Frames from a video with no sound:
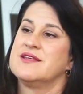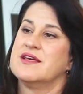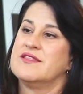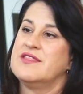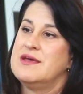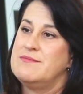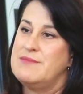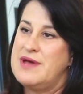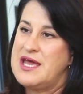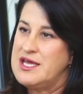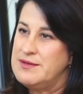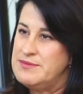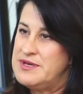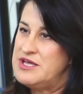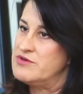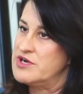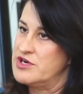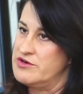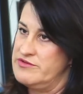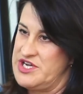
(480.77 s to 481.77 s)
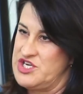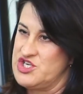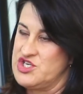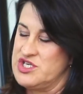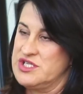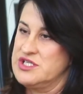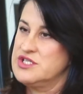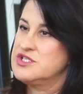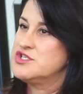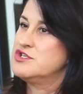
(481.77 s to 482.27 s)
that there may be
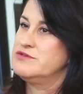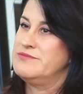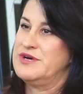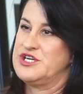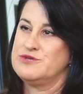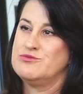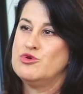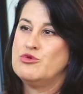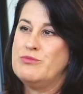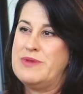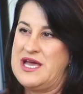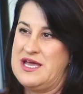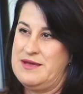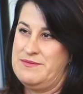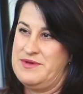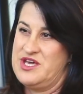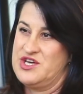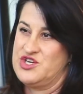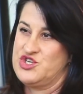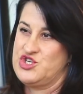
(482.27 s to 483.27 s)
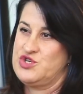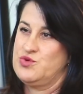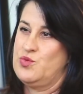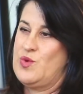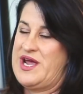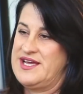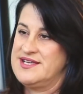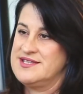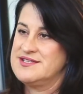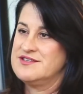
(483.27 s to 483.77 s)
regressions to much more babyish
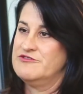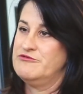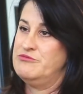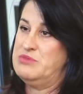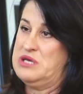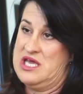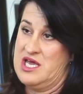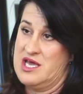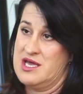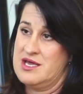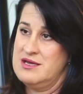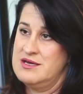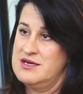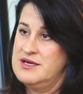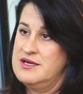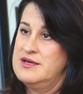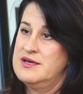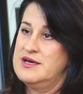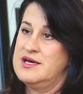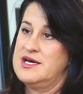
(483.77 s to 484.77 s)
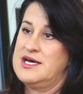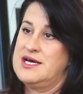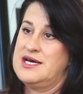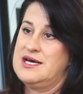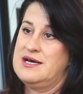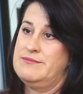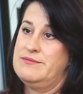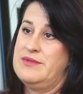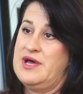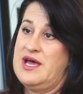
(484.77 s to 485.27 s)
ways of being.
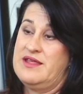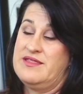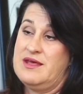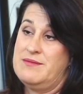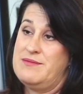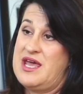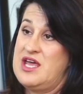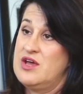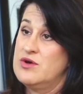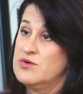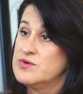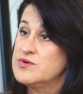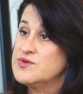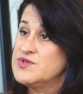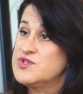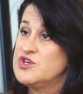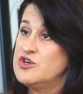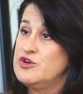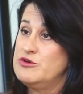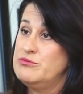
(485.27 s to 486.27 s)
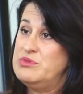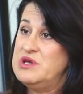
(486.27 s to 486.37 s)
And there may also